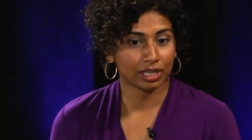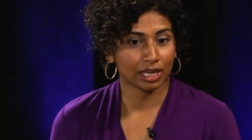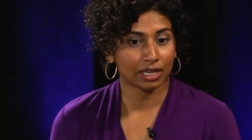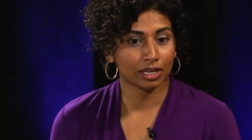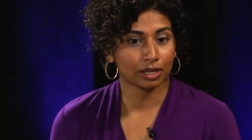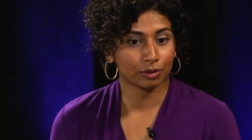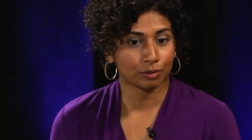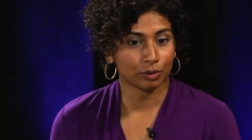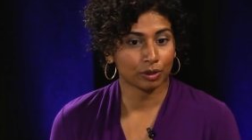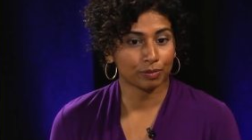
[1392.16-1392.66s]

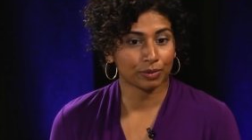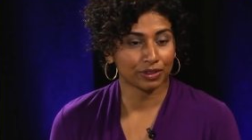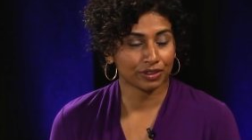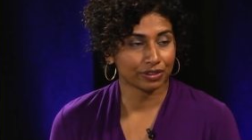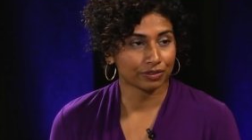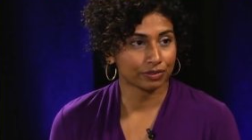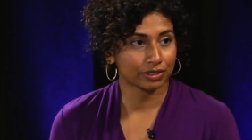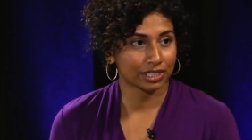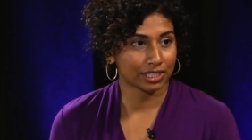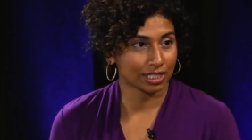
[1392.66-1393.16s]
getting
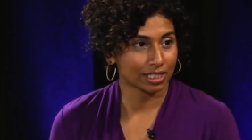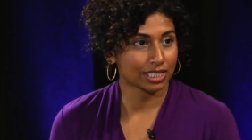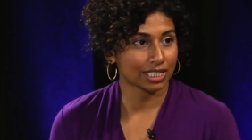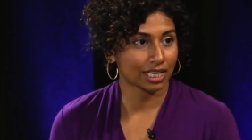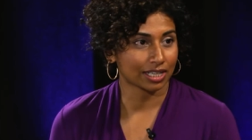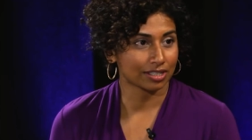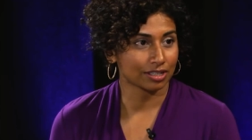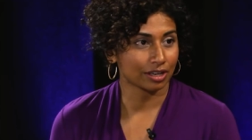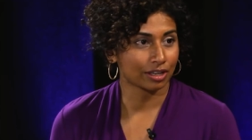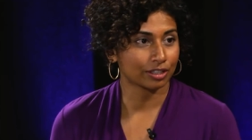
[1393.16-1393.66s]
women the
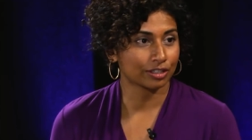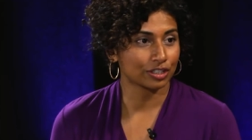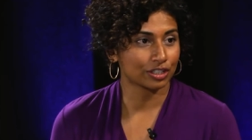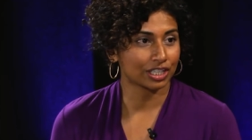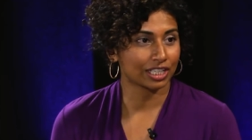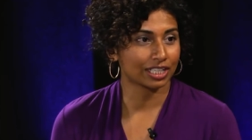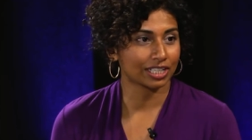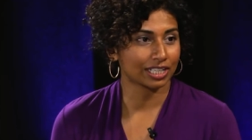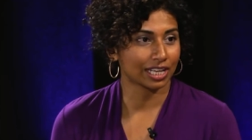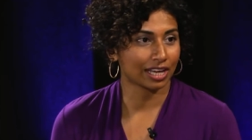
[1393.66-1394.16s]

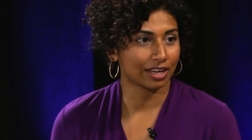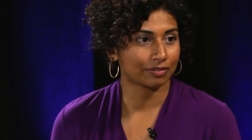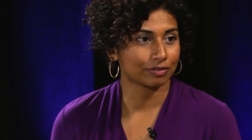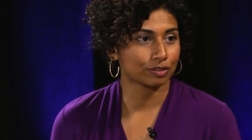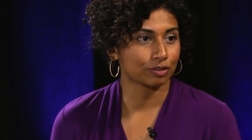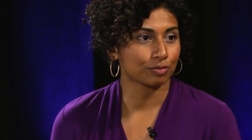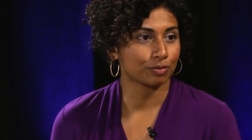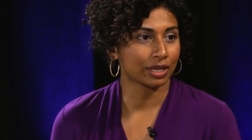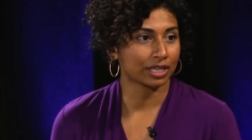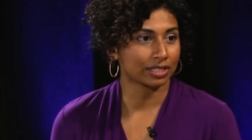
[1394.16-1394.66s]
technology can have
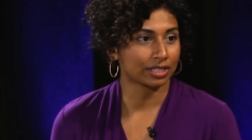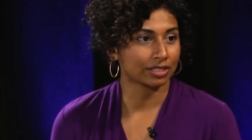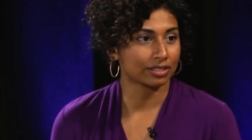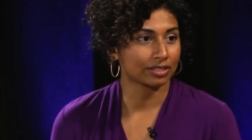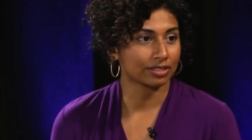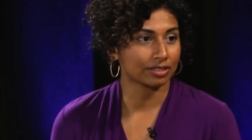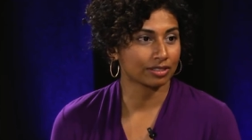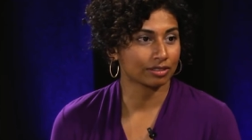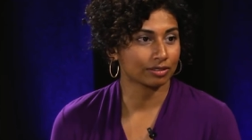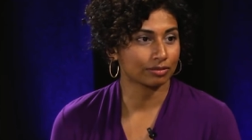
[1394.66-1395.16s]

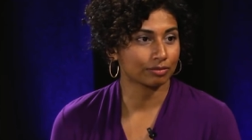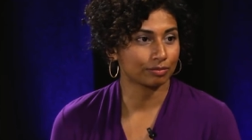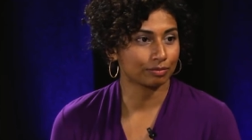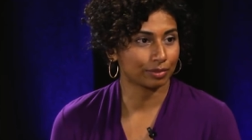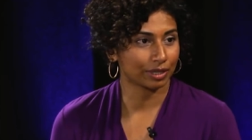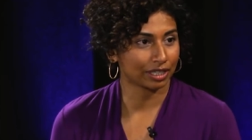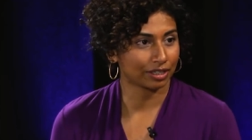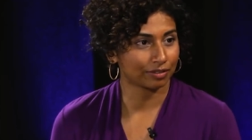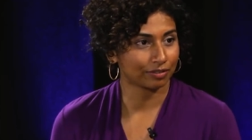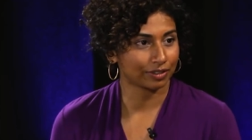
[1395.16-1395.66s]
tremendous
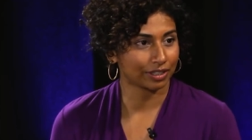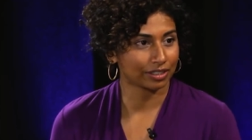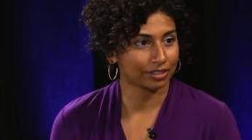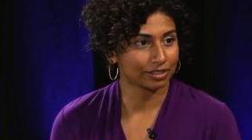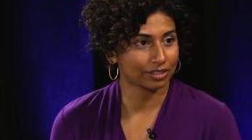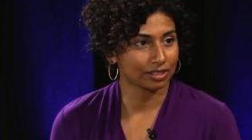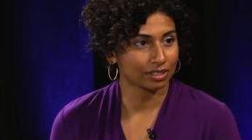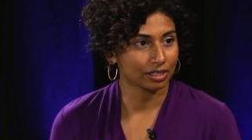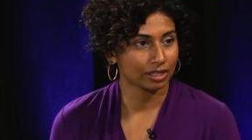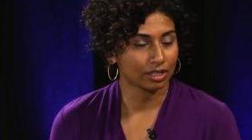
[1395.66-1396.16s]

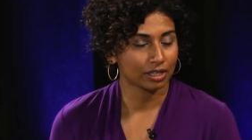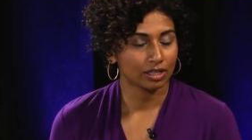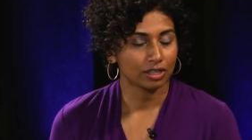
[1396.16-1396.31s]
benefits.